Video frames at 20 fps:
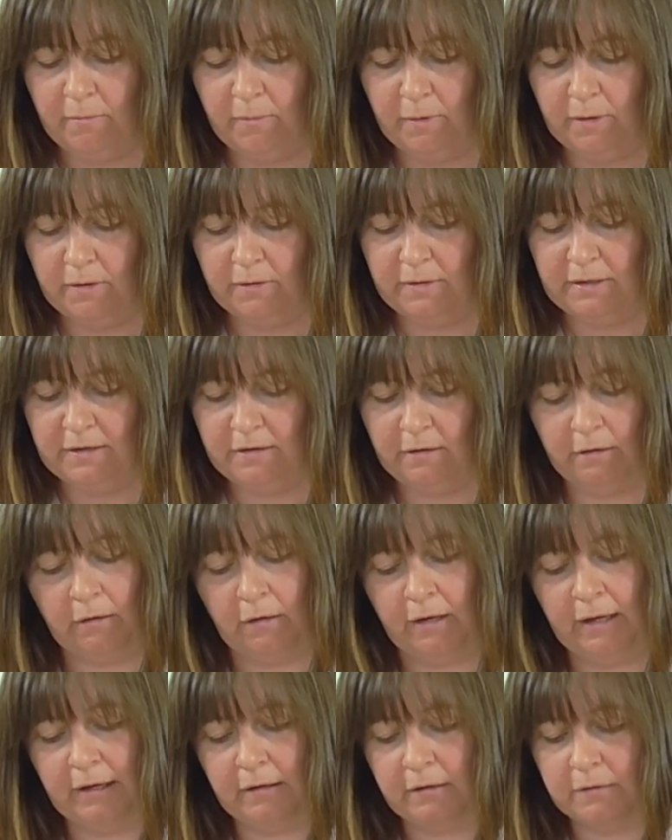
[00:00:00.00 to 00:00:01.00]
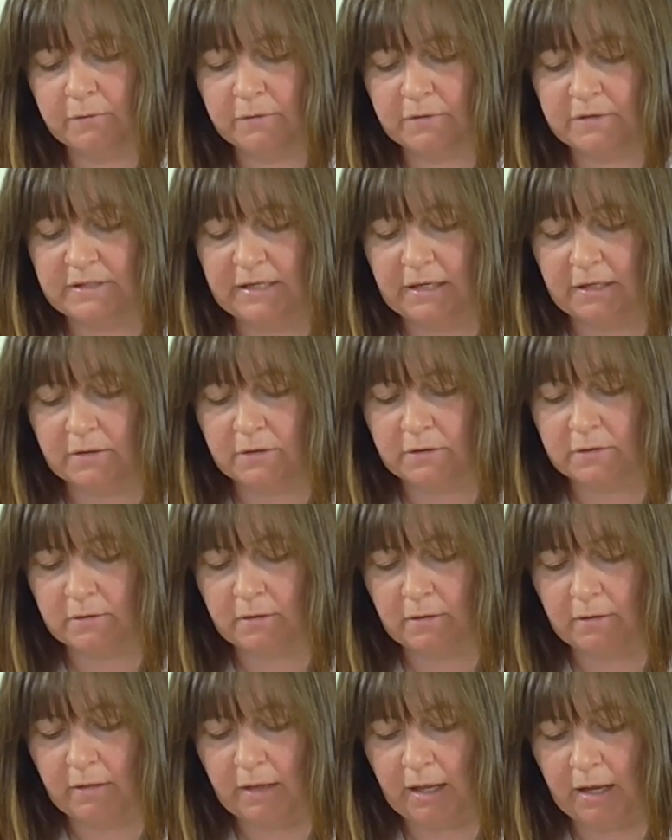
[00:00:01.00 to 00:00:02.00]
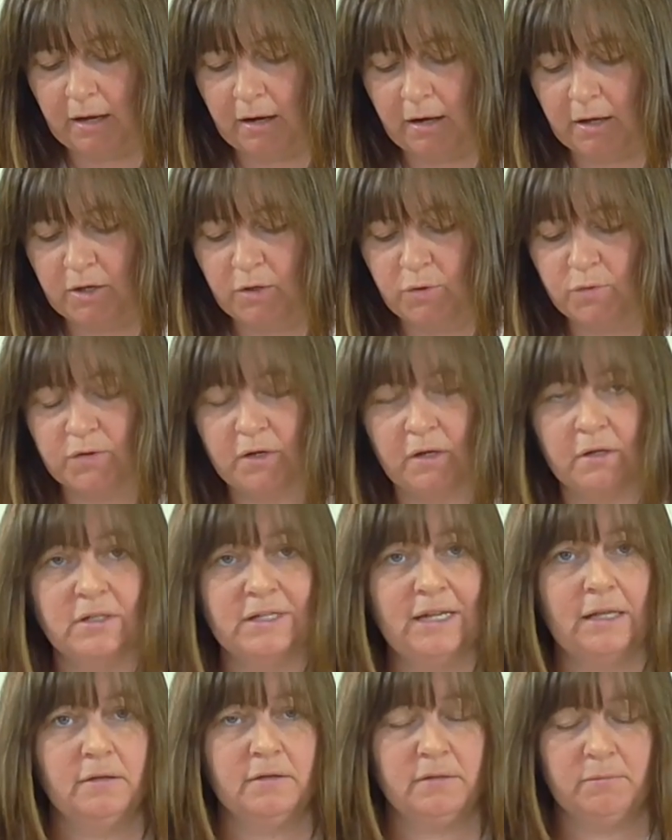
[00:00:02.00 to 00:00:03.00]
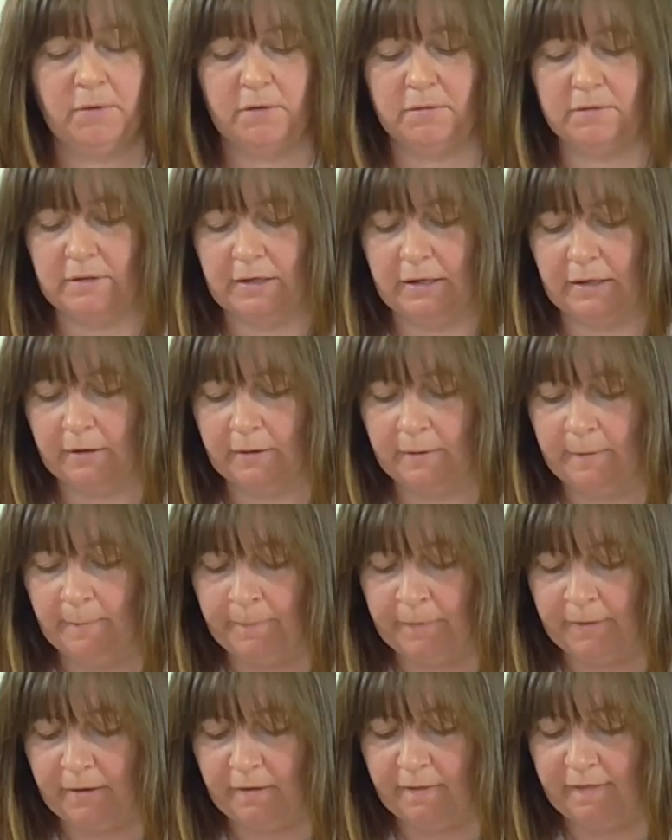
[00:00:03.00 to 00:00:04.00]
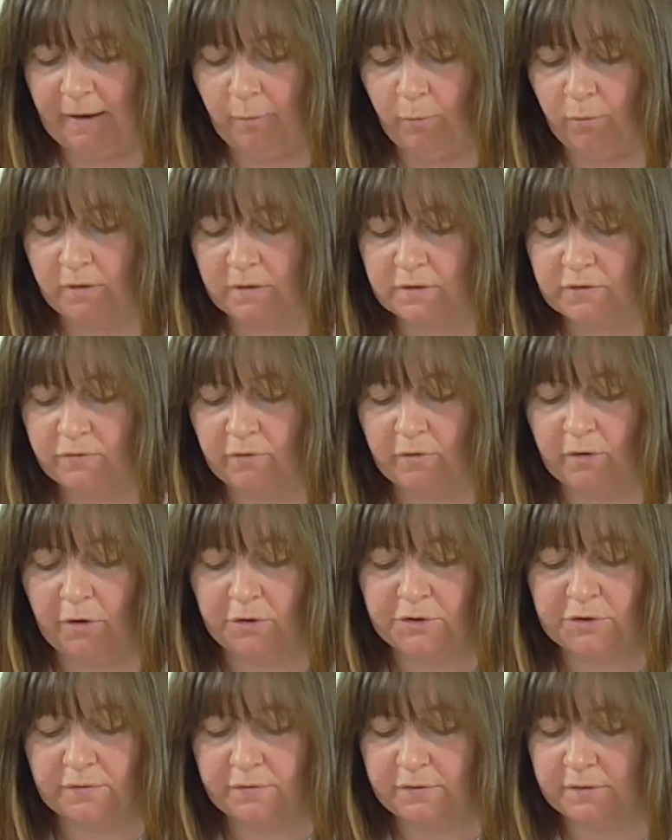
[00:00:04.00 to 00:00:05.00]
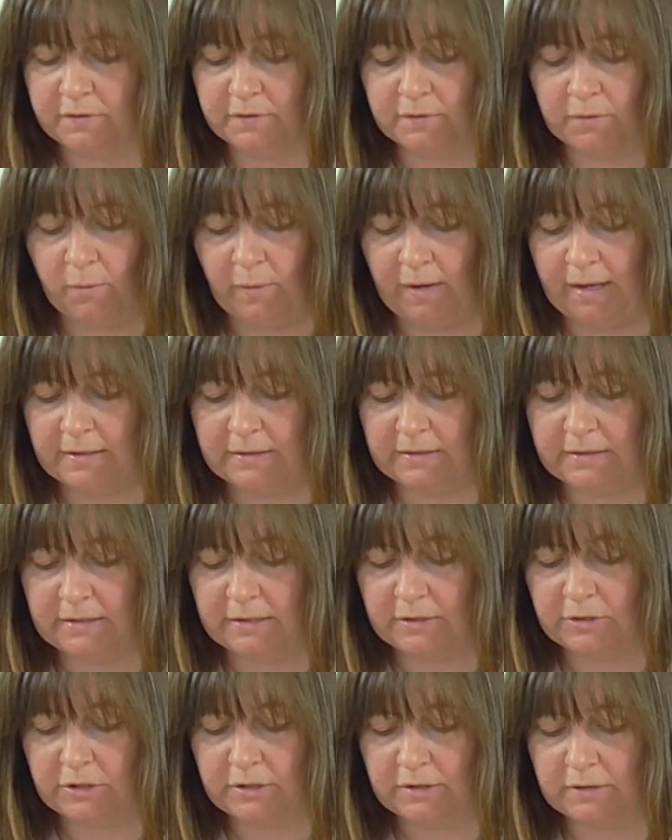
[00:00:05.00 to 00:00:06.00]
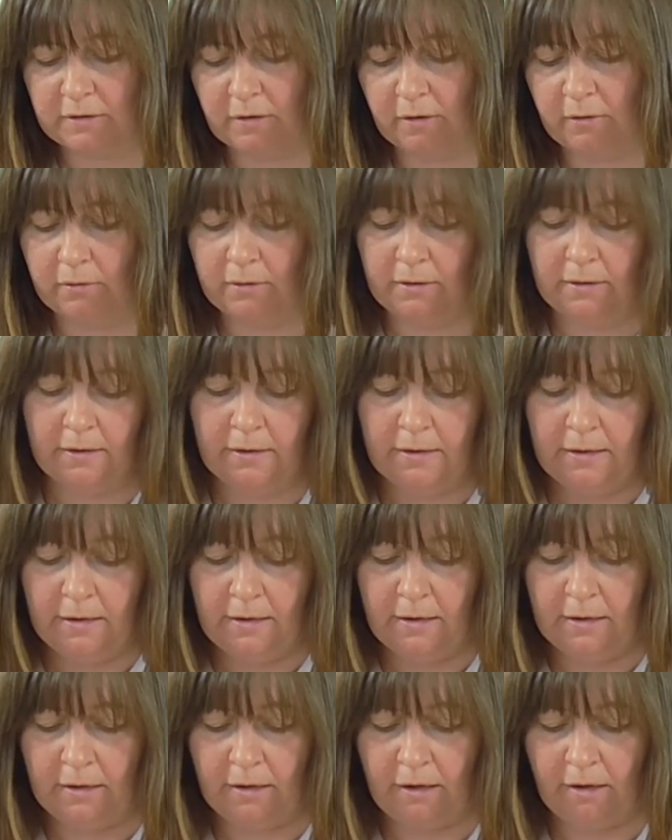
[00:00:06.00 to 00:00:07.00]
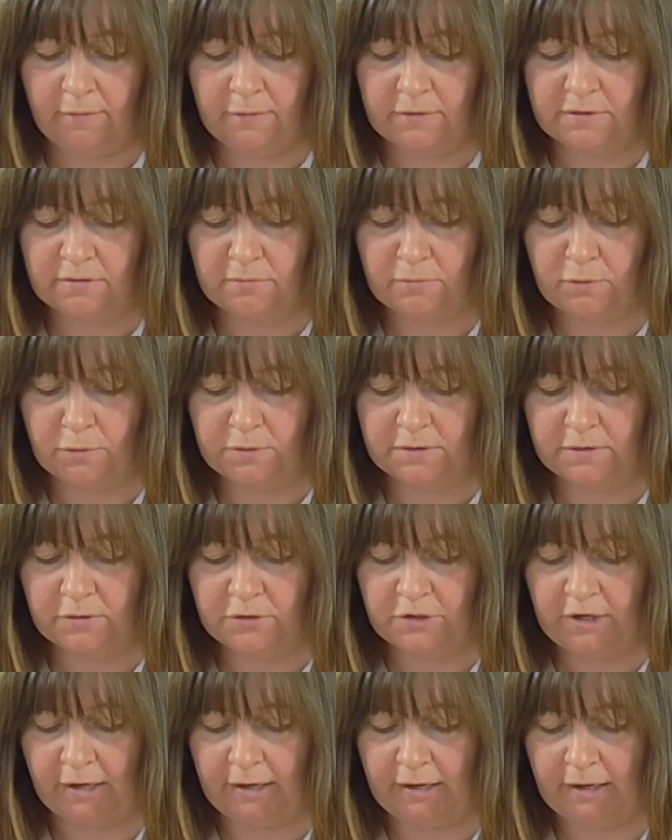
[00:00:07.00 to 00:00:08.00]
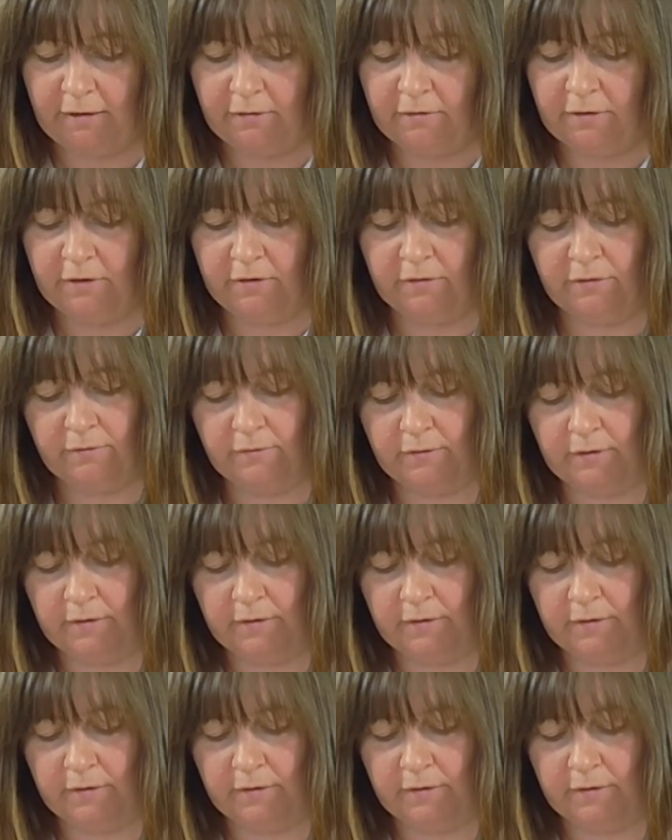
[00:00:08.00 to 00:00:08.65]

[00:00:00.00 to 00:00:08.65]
but you need a diagonal stitch, then use condensed mosaic. And that works for a lot of the square stitches, and I'll cover some more, so check out the other